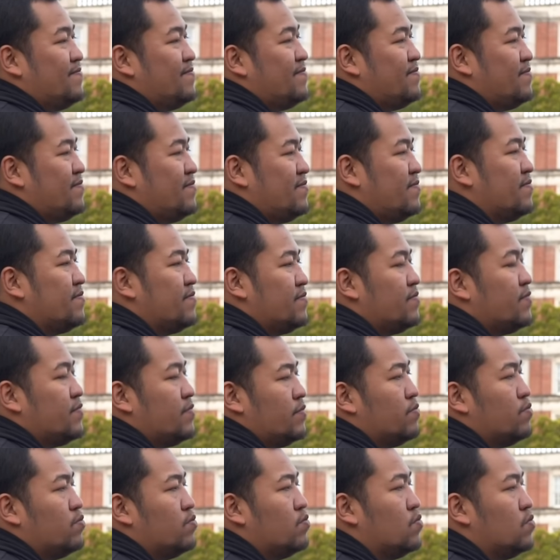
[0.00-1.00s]

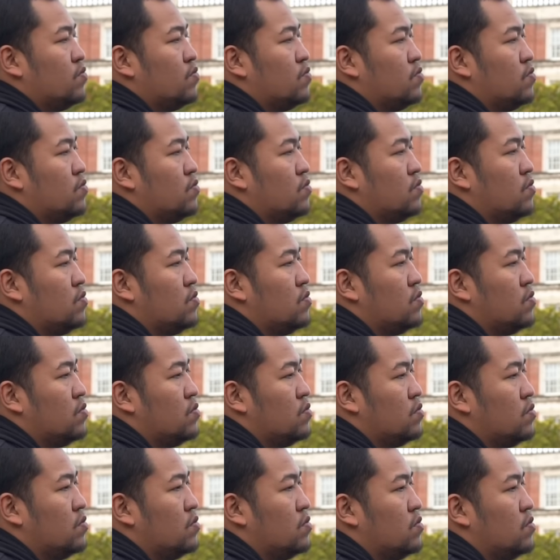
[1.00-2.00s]

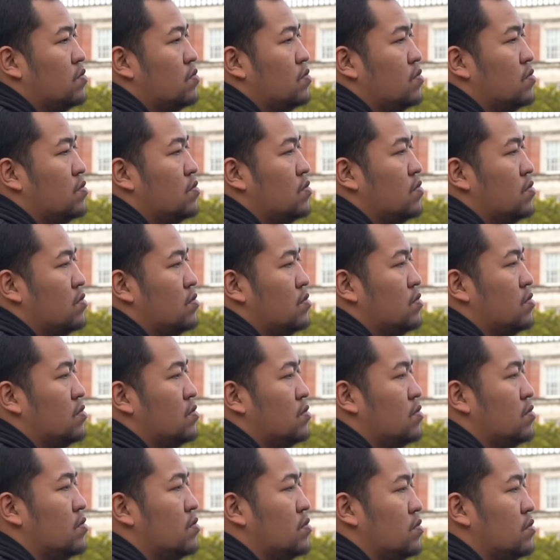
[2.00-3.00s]

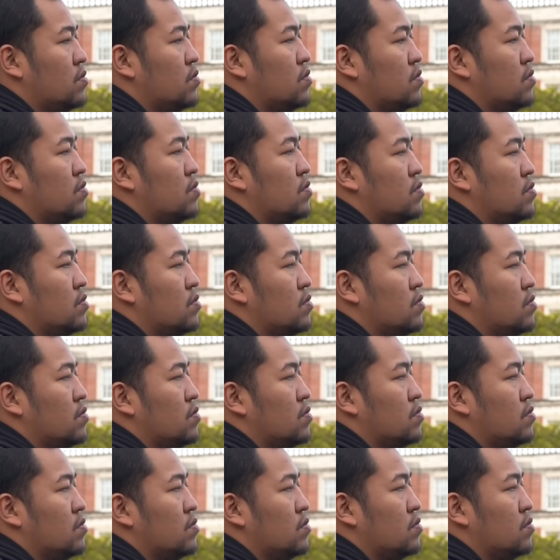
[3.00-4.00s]

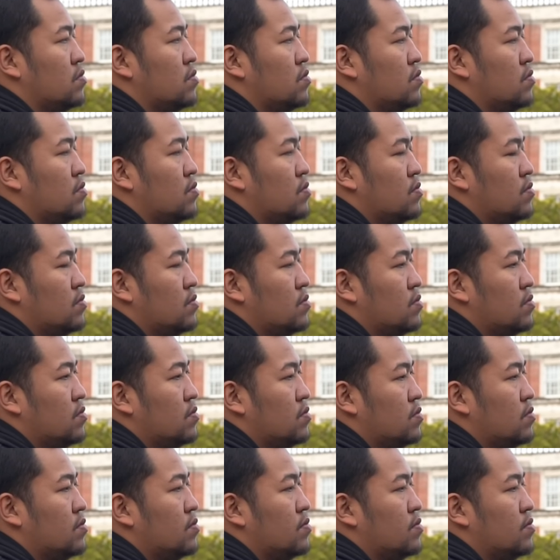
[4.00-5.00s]

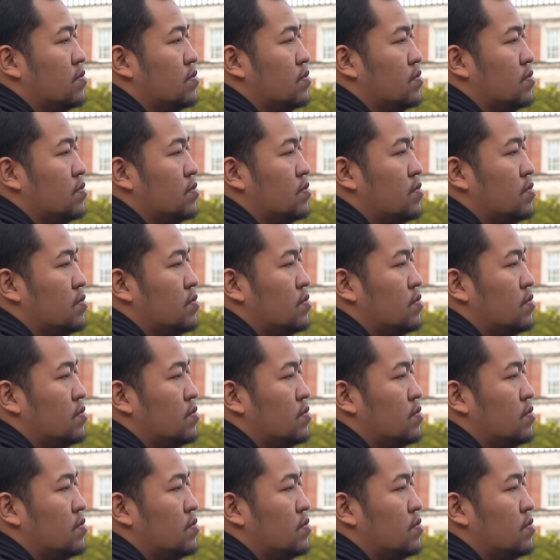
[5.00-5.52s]
This person isn't speaking.